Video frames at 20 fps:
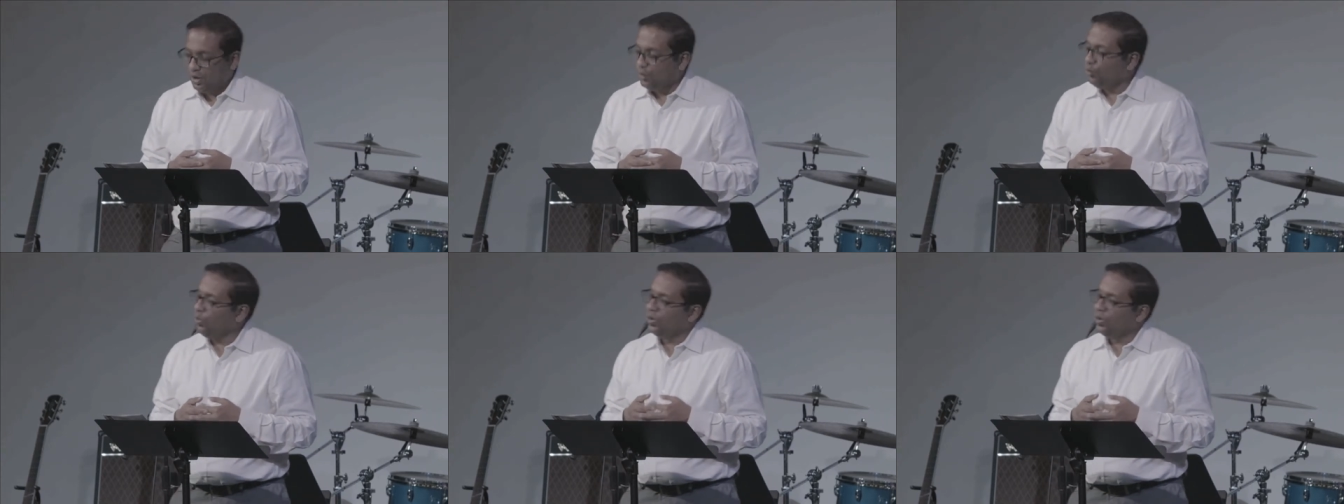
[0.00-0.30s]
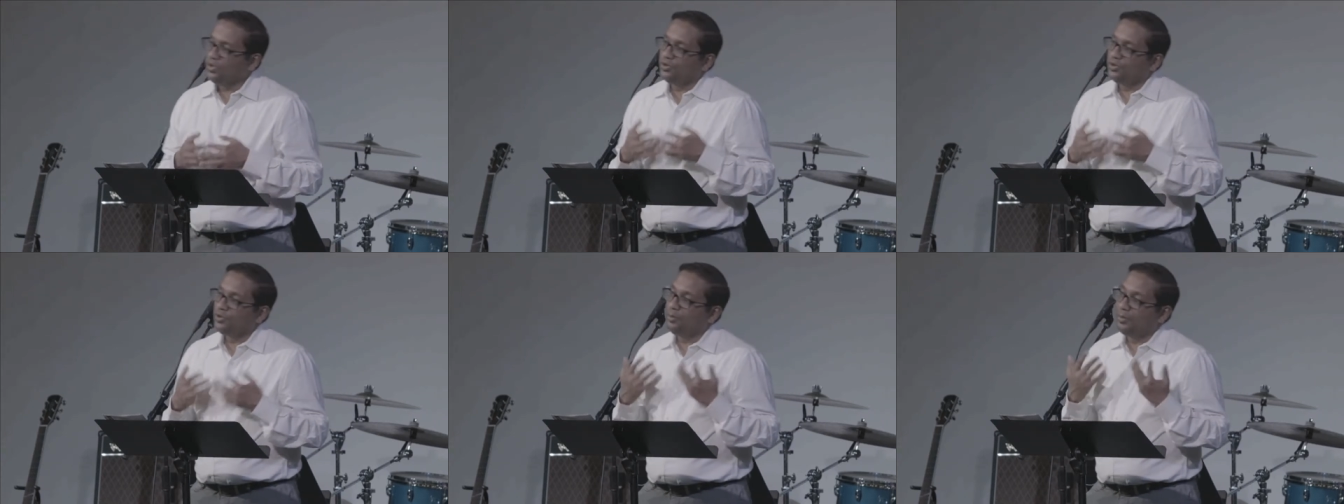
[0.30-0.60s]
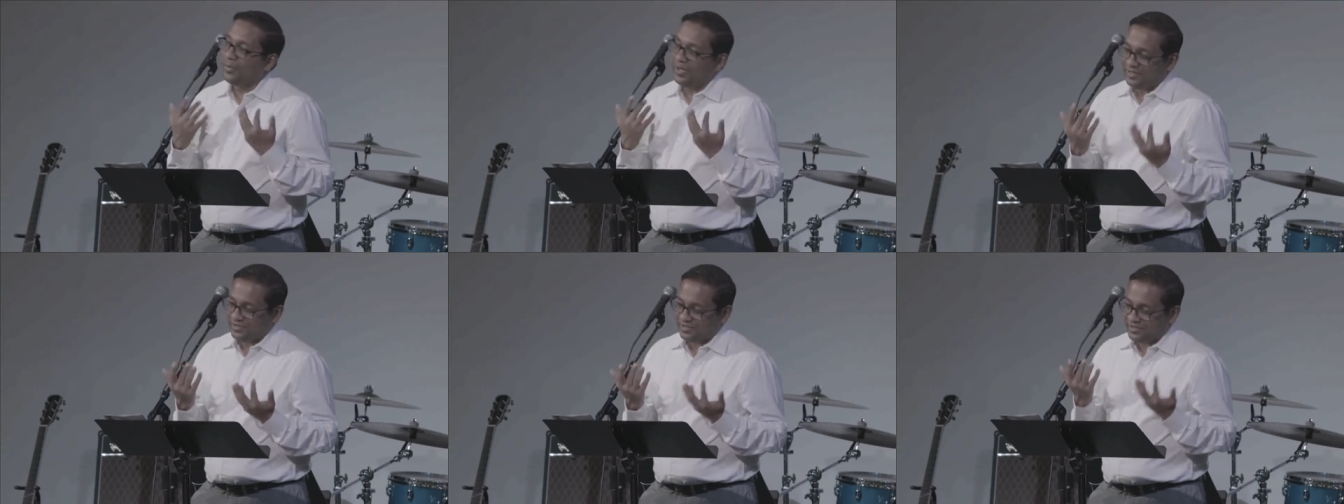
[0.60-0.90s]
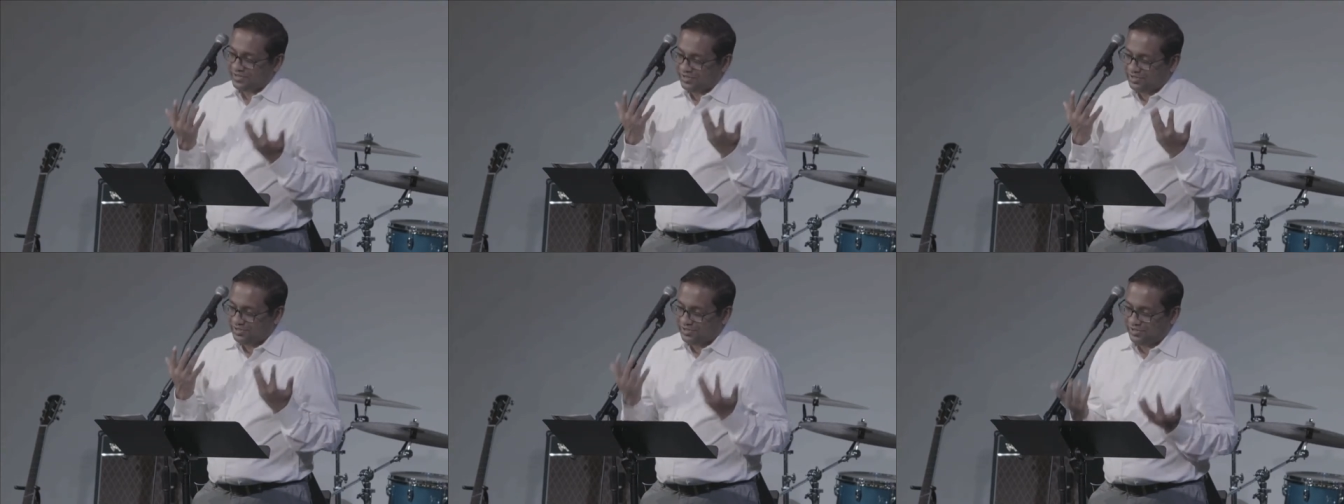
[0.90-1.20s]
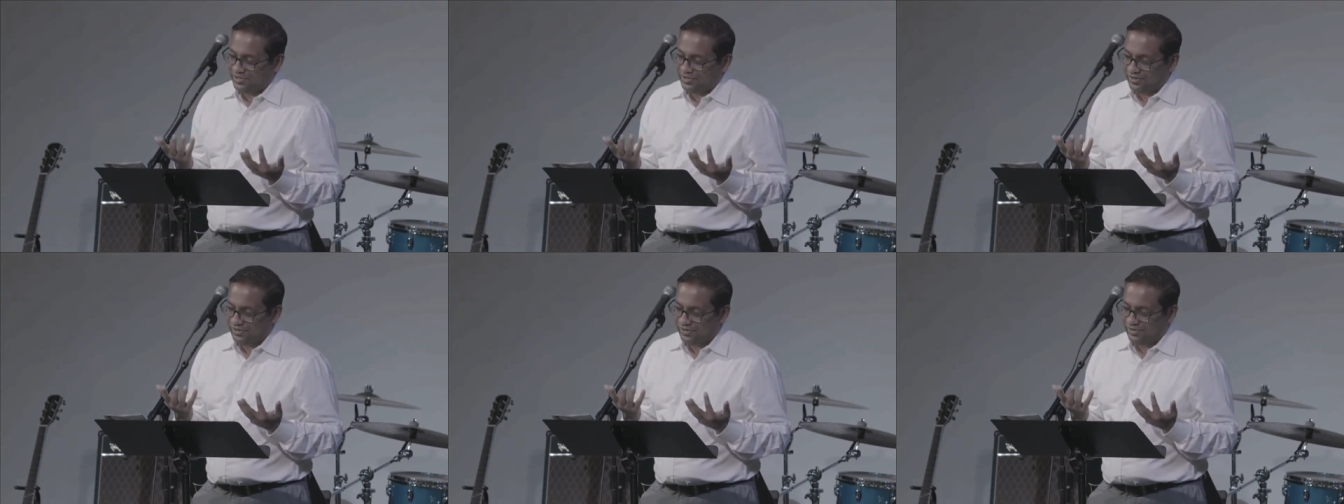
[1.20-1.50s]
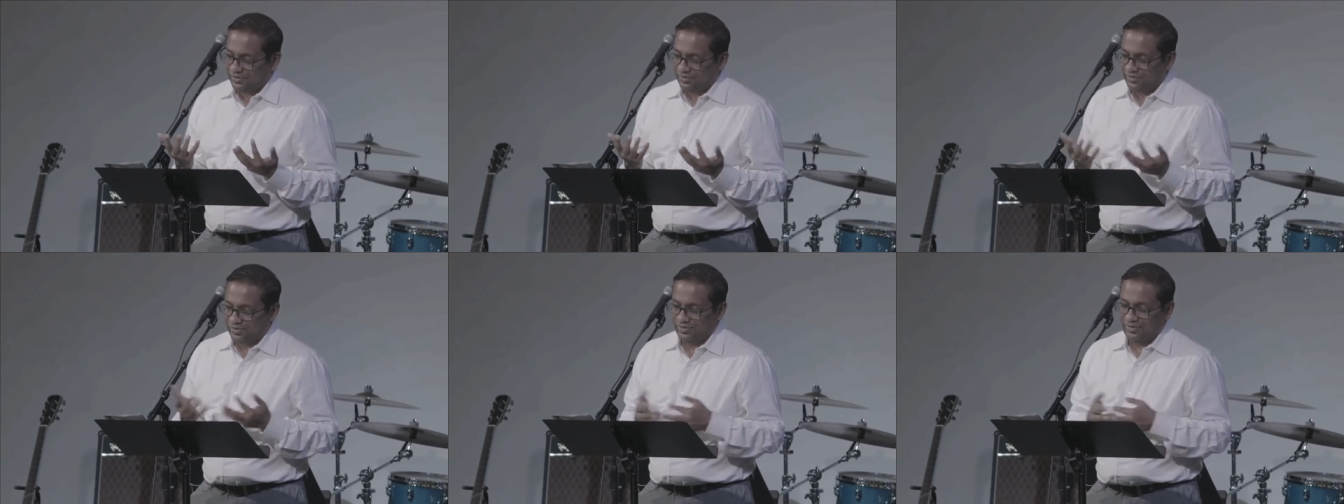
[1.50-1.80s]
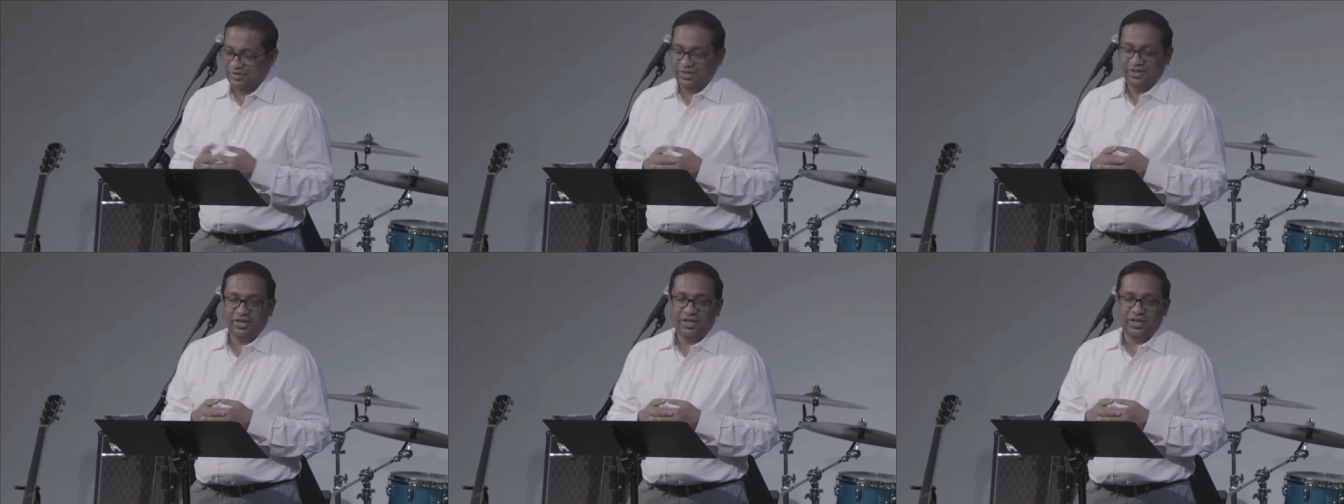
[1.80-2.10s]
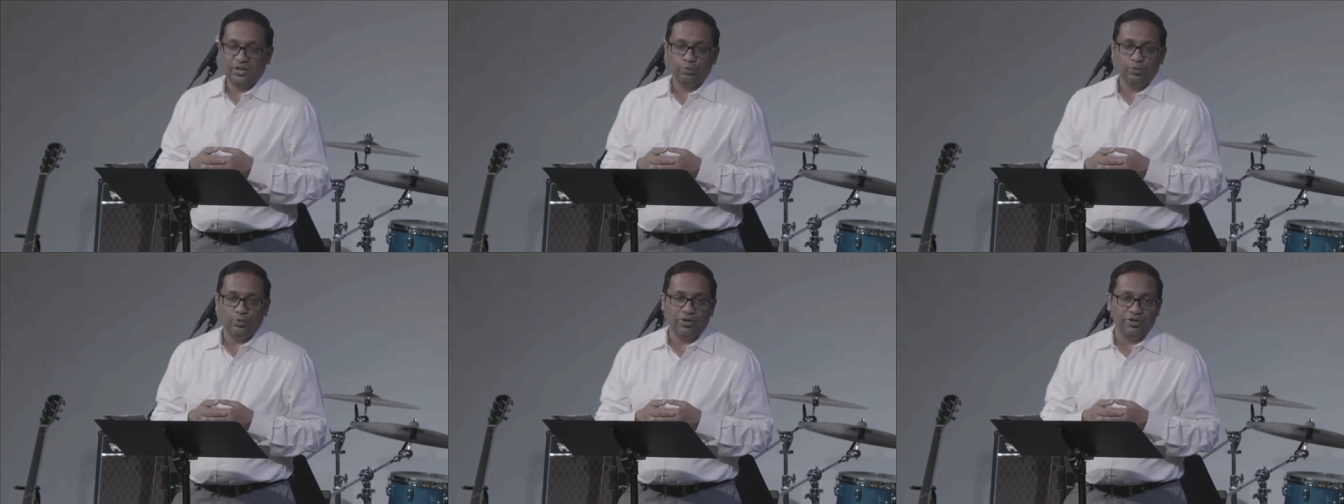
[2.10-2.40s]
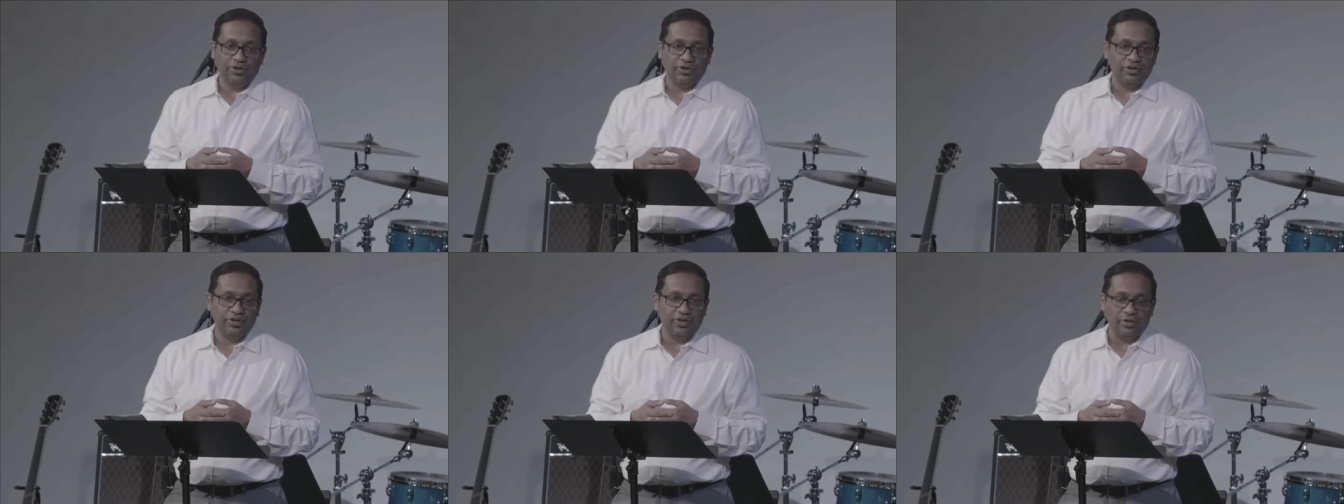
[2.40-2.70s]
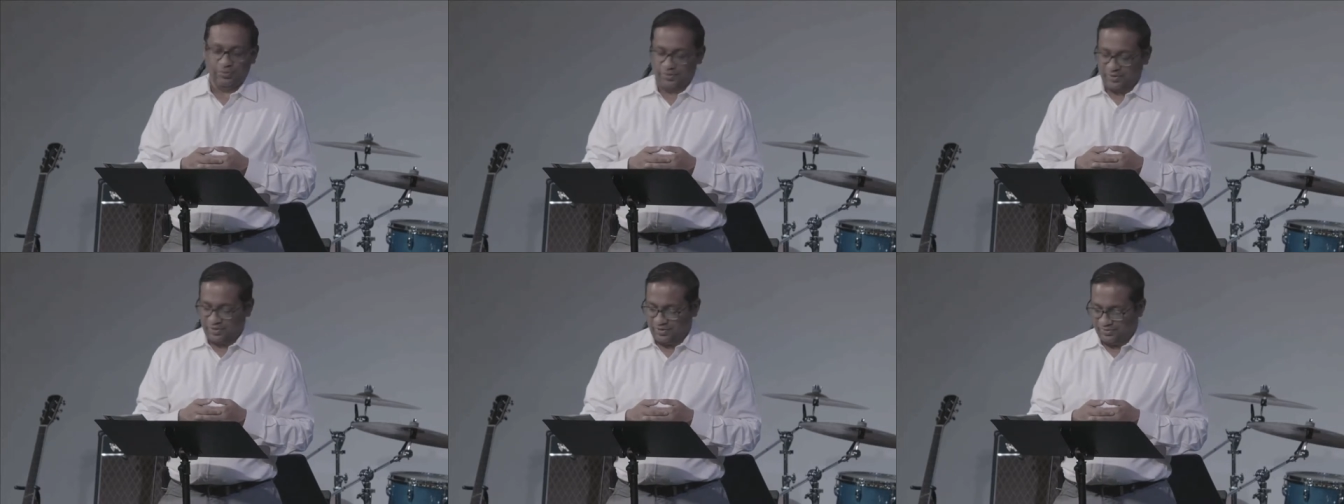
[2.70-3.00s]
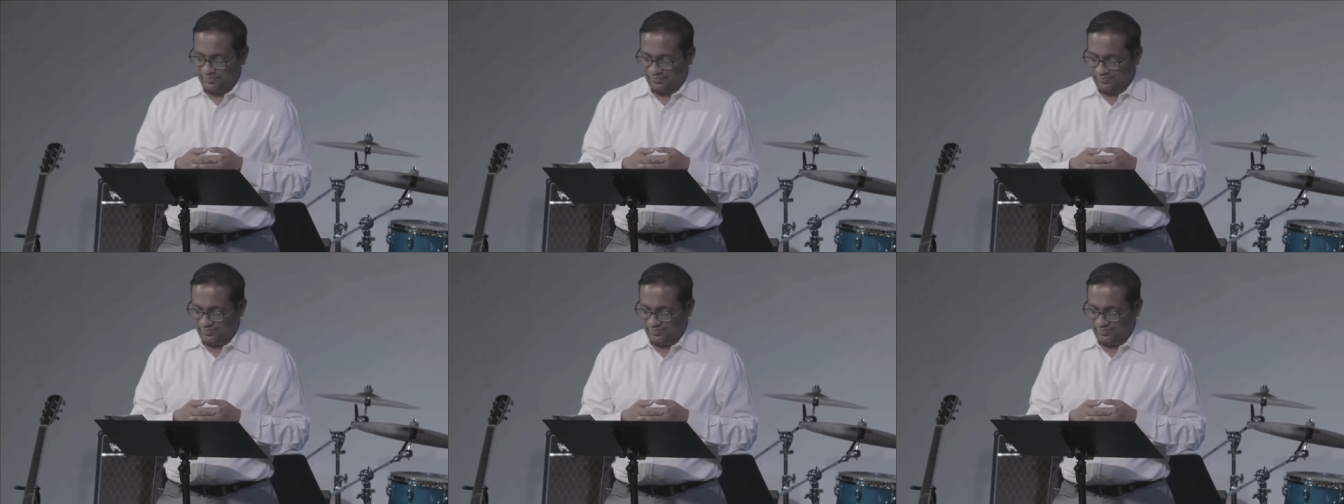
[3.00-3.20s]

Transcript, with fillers: what you're meant to do, and where you're going.